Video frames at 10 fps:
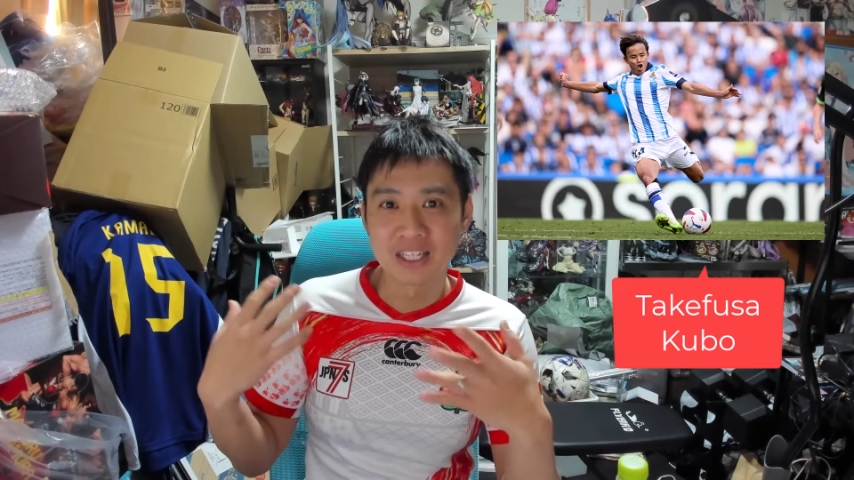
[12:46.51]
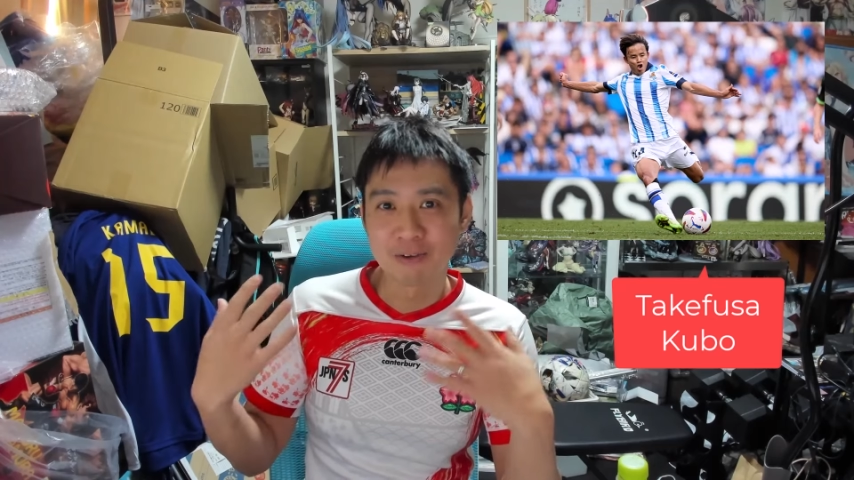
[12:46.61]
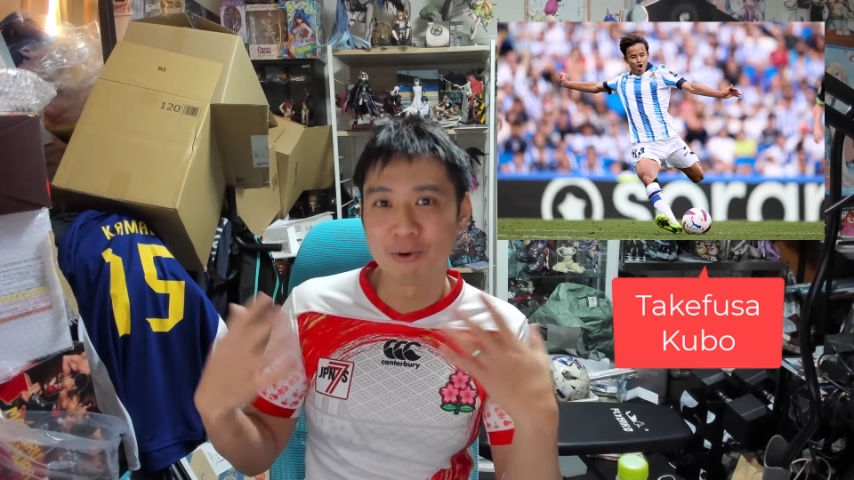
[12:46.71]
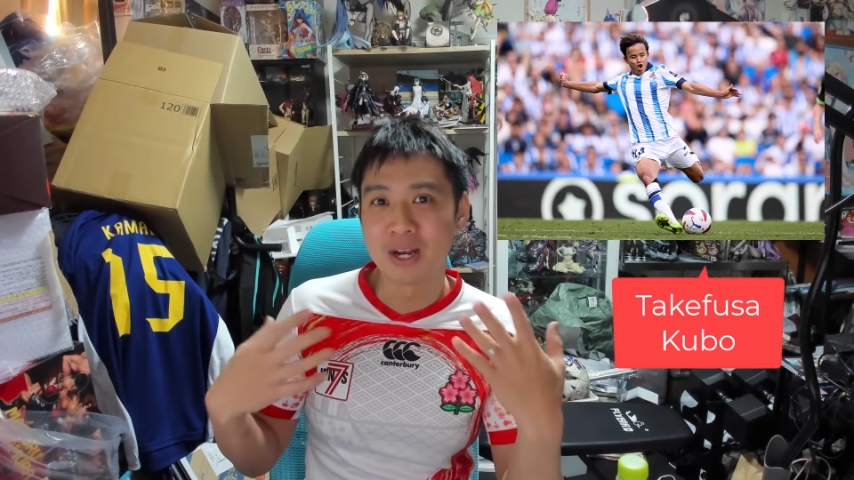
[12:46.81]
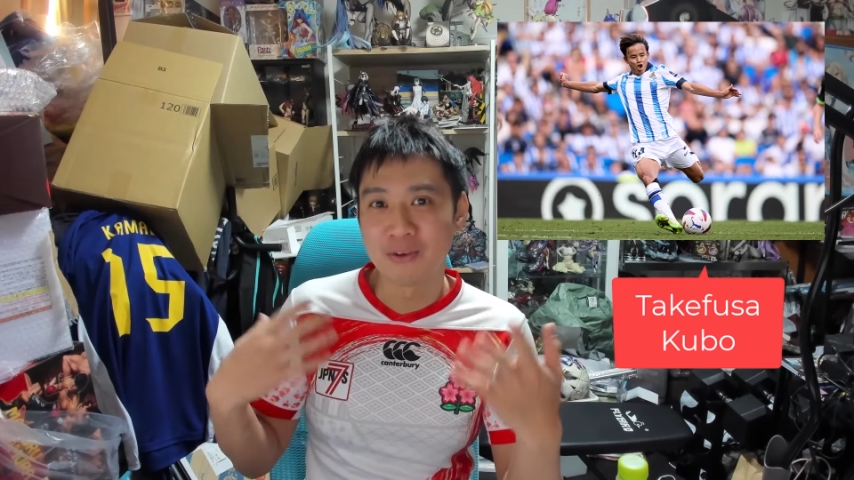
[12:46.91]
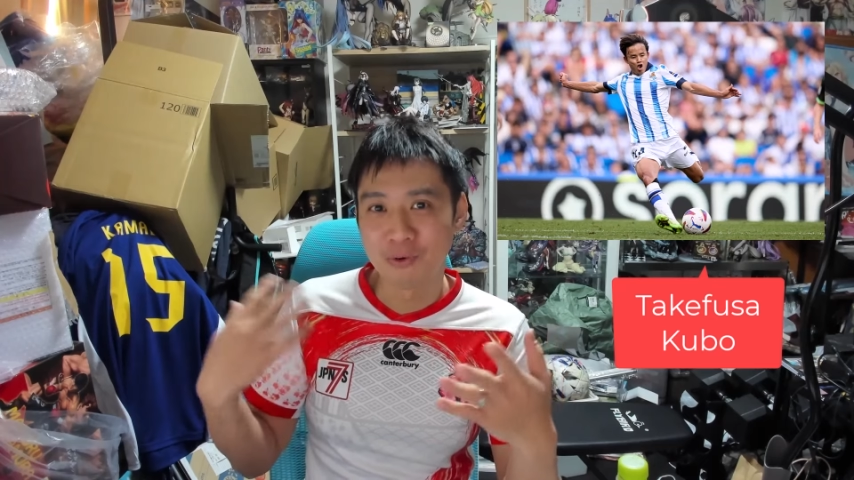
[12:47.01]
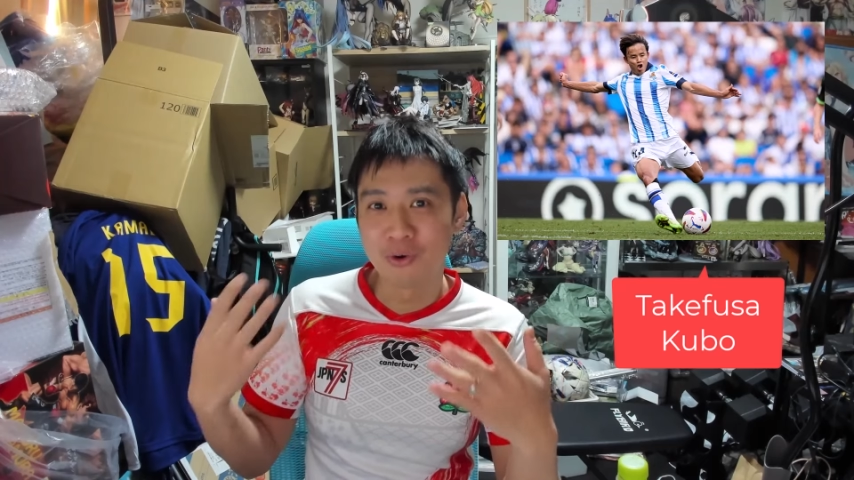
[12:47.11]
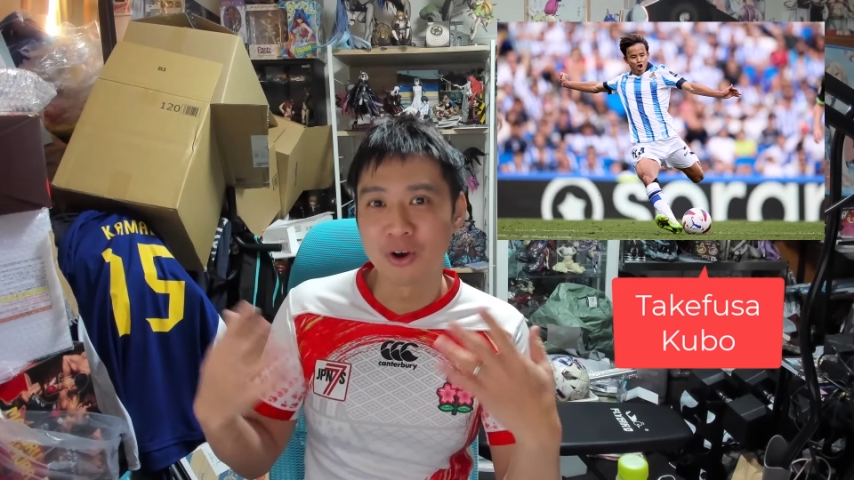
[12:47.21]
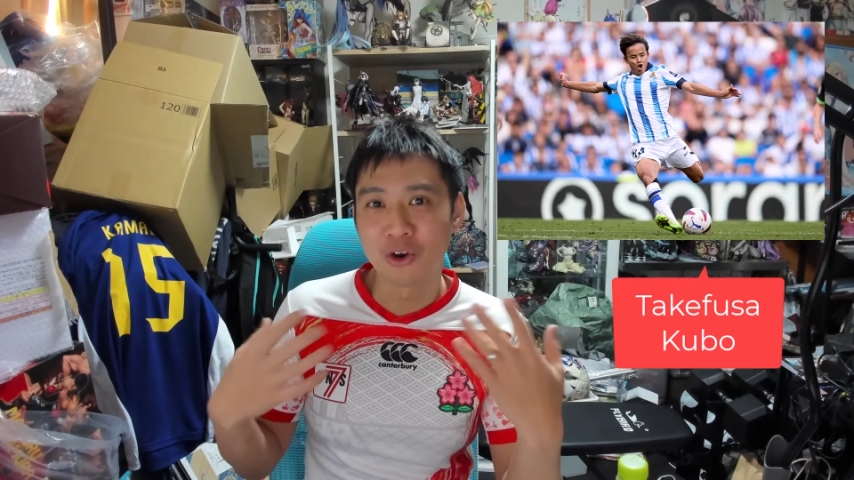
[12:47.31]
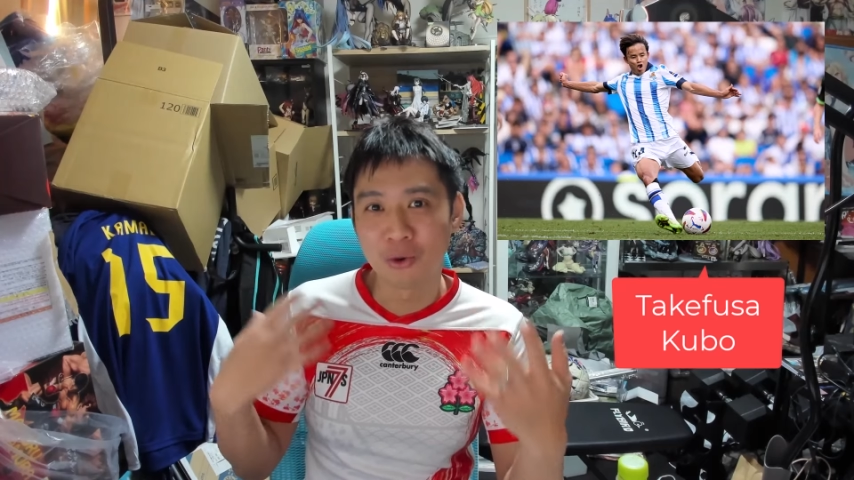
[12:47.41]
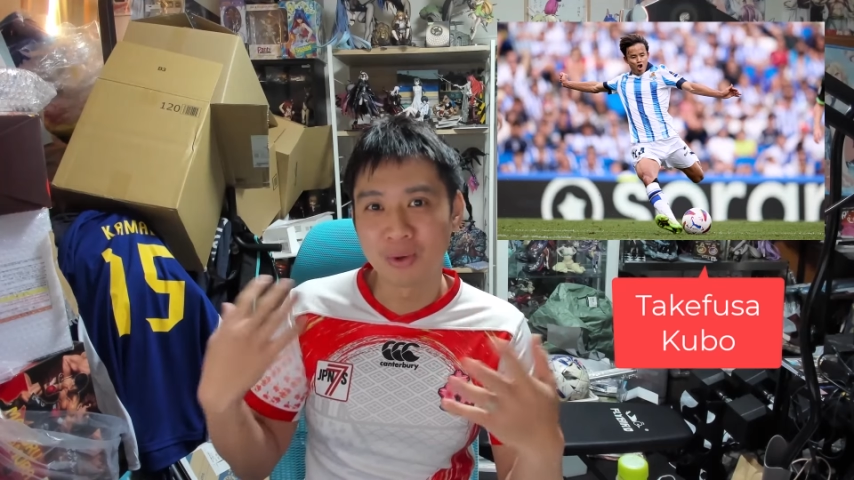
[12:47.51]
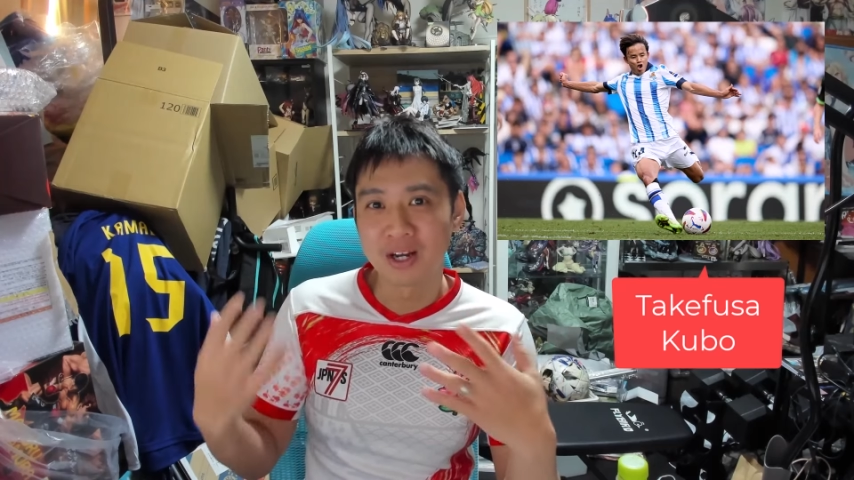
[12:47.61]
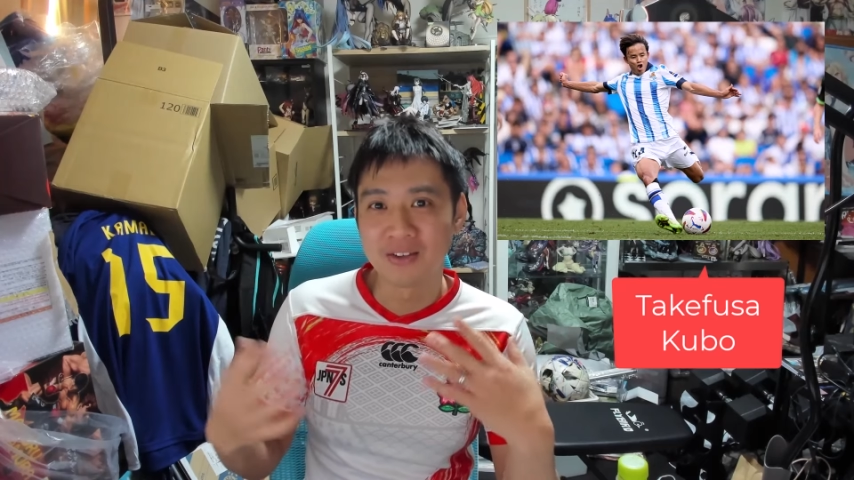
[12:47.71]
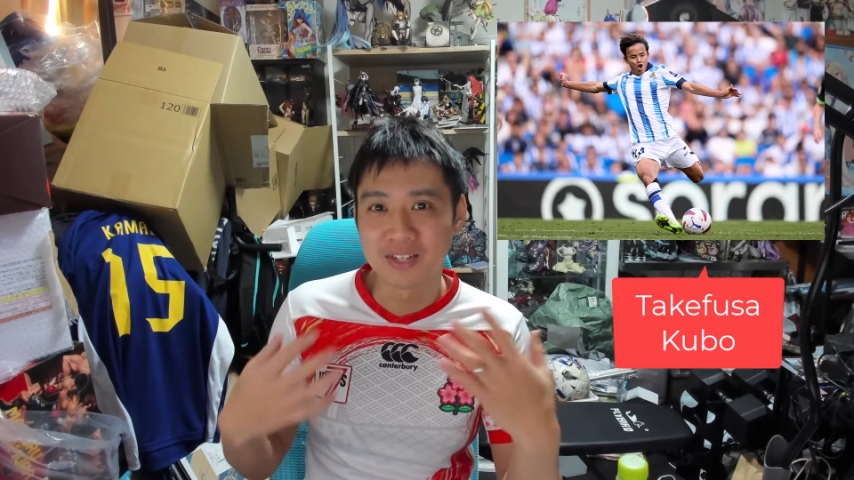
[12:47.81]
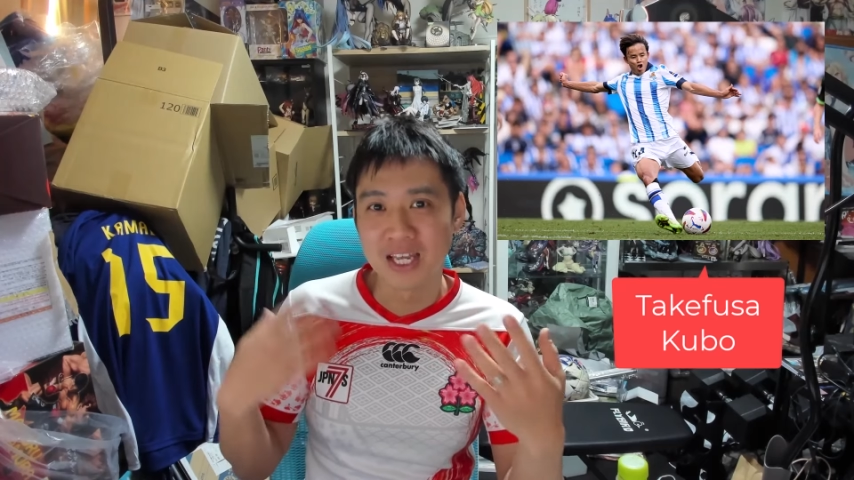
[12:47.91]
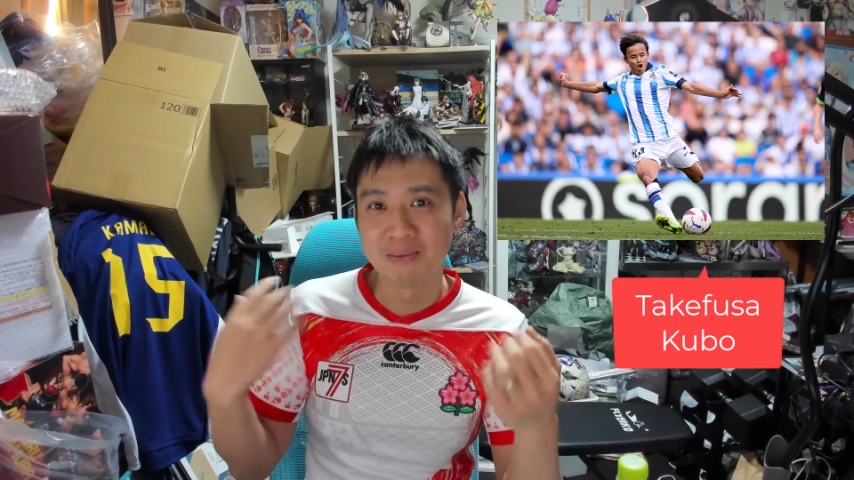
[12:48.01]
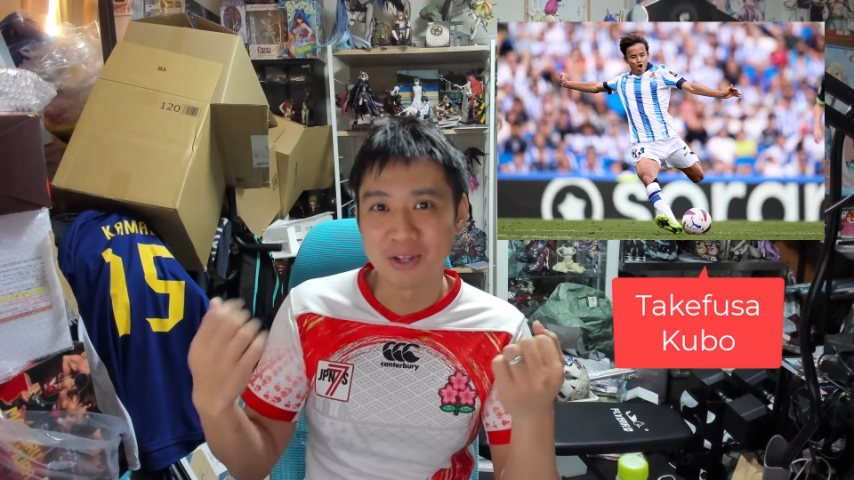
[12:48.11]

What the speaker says: Is he ready for a Klopp kind of team?